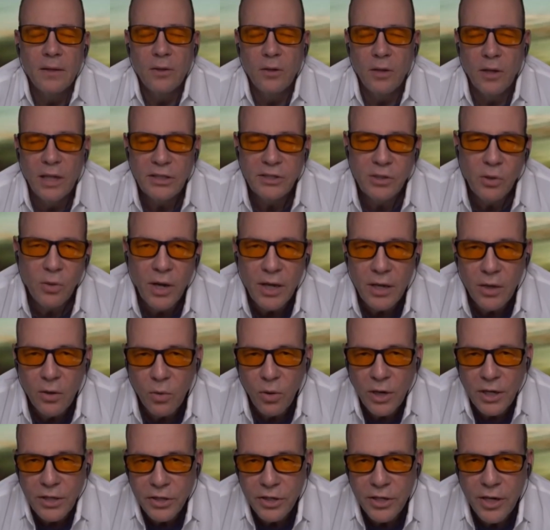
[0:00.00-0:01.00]
Well, that's quite
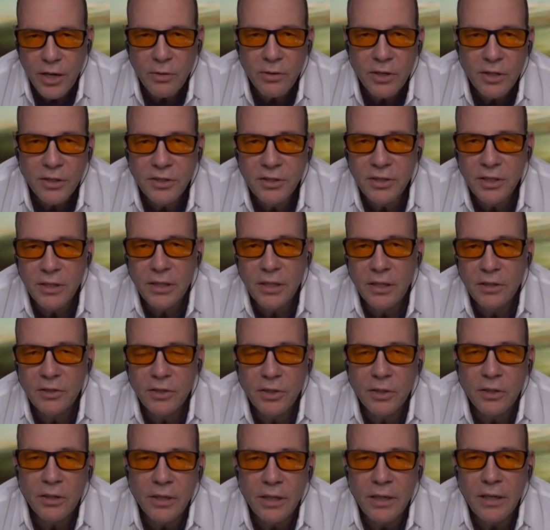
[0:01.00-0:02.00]
quite generous, and uh,
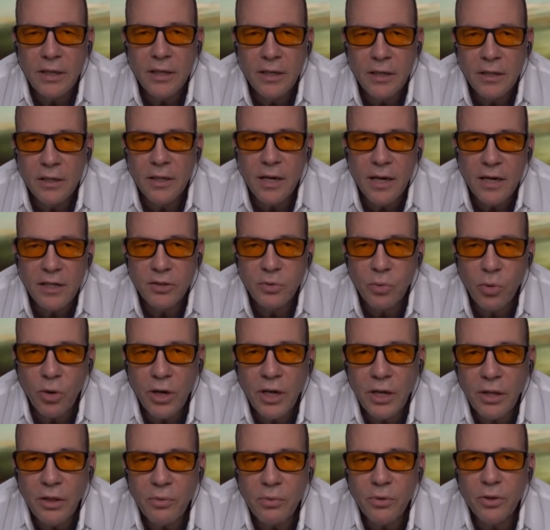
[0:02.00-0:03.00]
certainly uh, God is
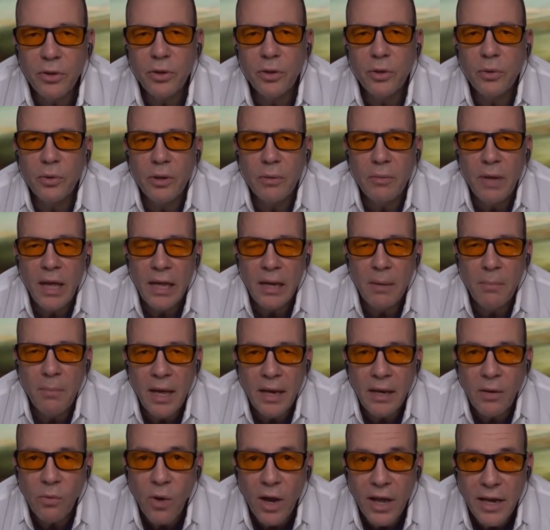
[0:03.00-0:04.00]
working through you in, in
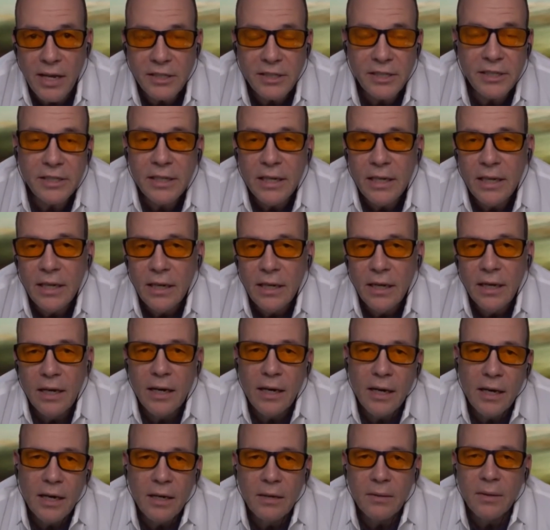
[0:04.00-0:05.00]
many ways.
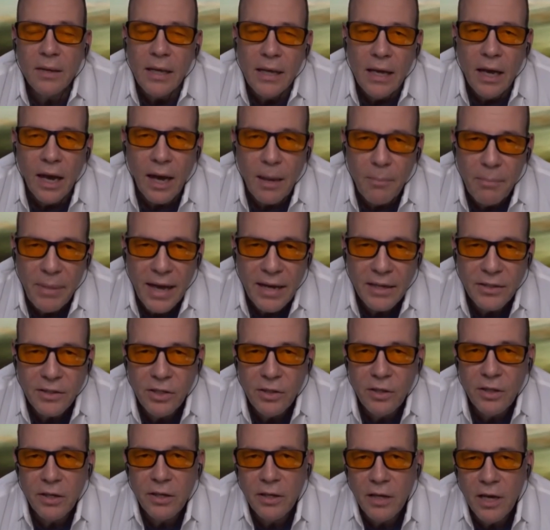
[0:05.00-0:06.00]
Uh, back
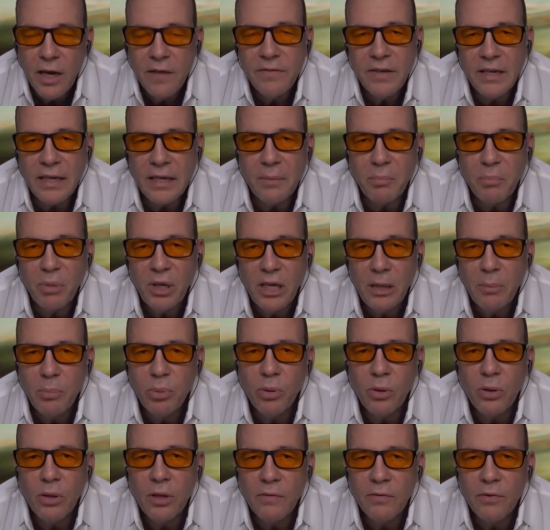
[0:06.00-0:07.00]
to the covenant
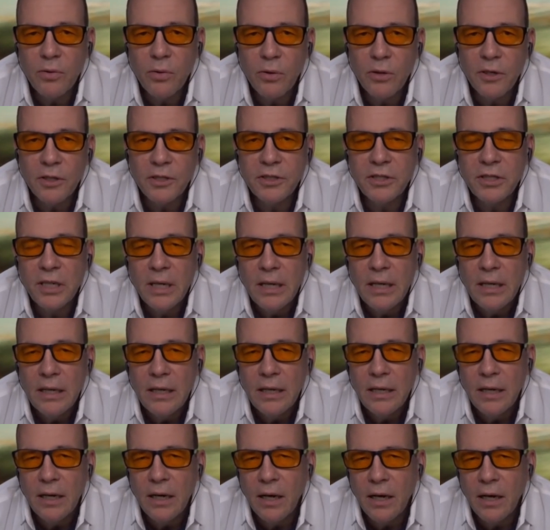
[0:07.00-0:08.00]
people, of course,
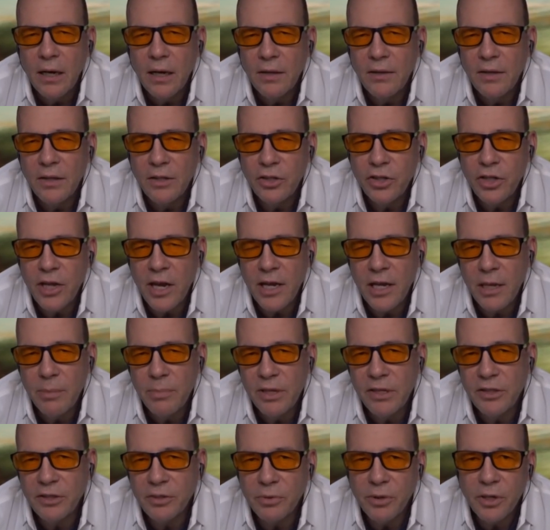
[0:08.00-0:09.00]
uh, Jacob,
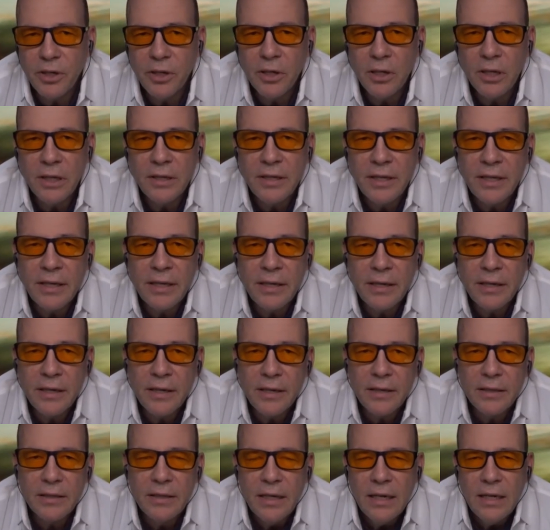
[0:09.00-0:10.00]
Israel, and then
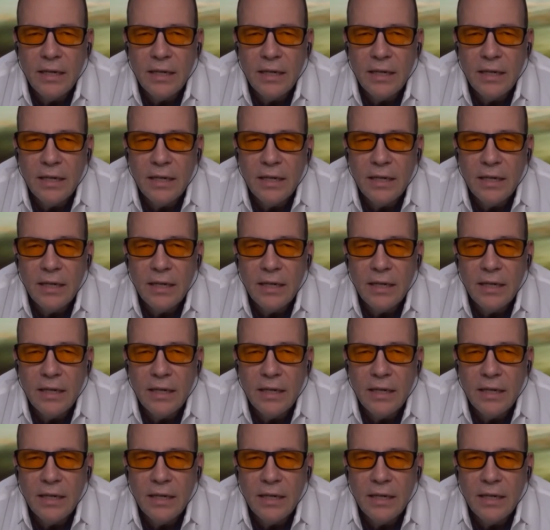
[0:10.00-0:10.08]
uh,